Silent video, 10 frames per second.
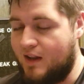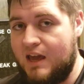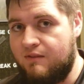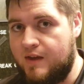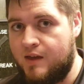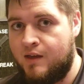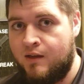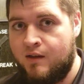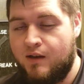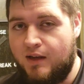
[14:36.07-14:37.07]
Navy
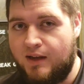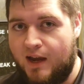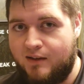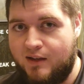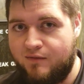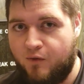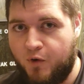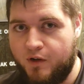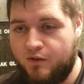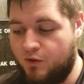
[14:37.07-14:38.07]
in
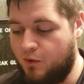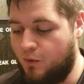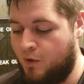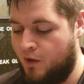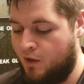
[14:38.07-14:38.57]
1942